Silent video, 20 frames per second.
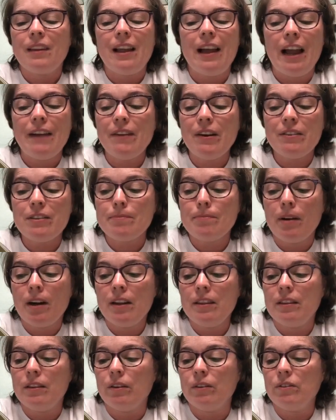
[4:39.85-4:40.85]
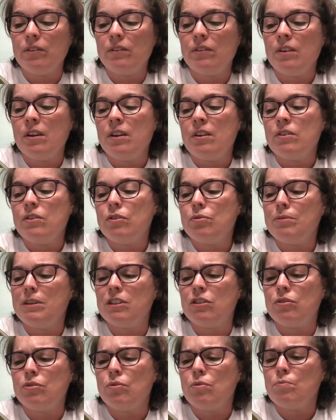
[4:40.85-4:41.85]
I've outsmarted those
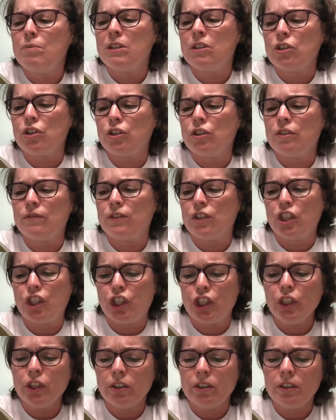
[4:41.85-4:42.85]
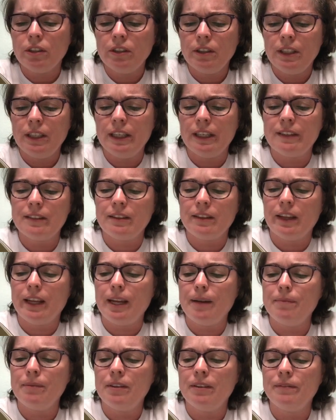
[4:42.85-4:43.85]
twitch whiskers for sure, he
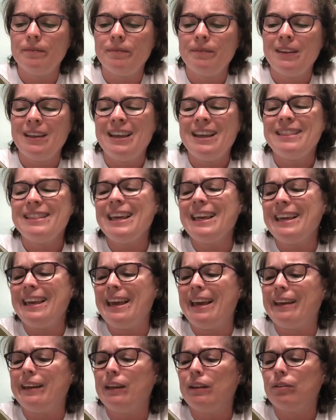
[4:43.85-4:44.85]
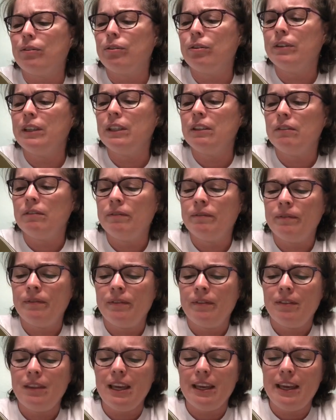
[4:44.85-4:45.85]
exclaimed. They can't get through it.
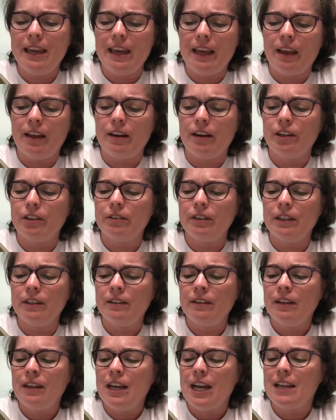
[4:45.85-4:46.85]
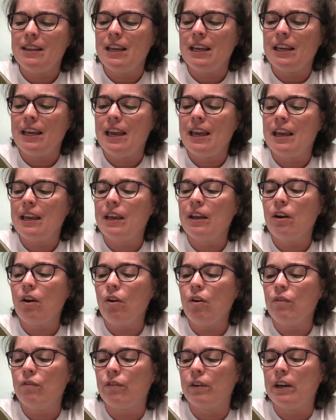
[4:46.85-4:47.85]
They can't get under it, and they can't get
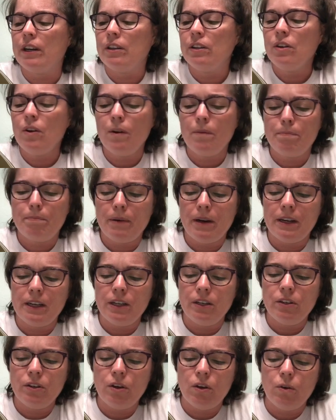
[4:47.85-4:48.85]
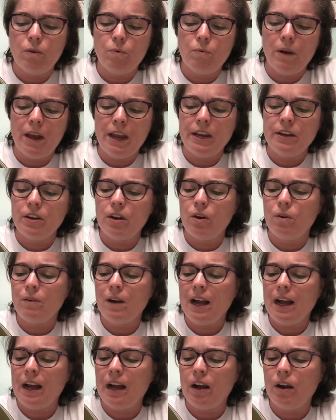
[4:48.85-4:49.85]
over it. No bunny, no way, no
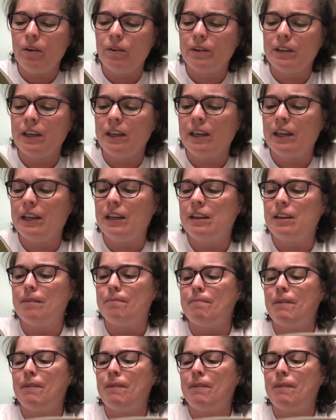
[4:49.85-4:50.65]
how can get into